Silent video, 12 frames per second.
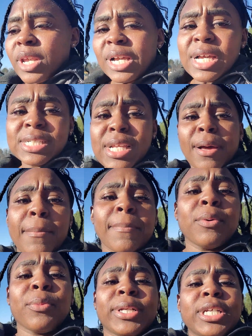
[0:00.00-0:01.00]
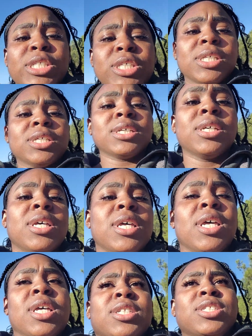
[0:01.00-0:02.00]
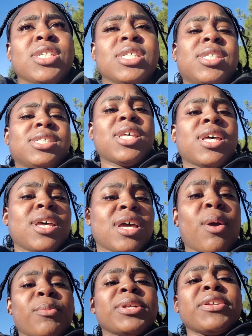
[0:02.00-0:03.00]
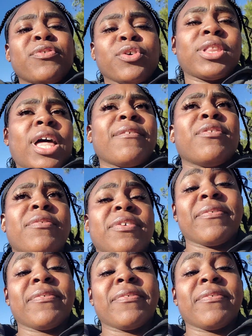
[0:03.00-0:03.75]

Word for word: because I'm ready to just, I'm ready for a life of